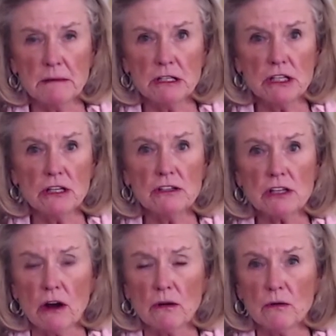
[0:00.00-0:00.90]
juice, our
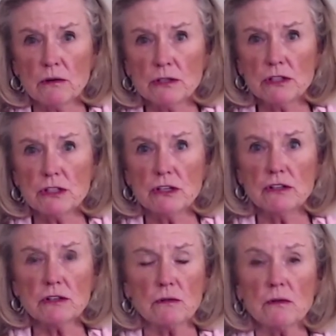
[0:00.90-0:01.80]
orange
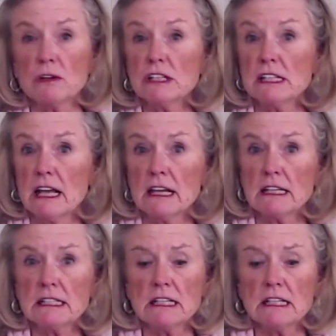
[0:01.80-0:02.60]
zest,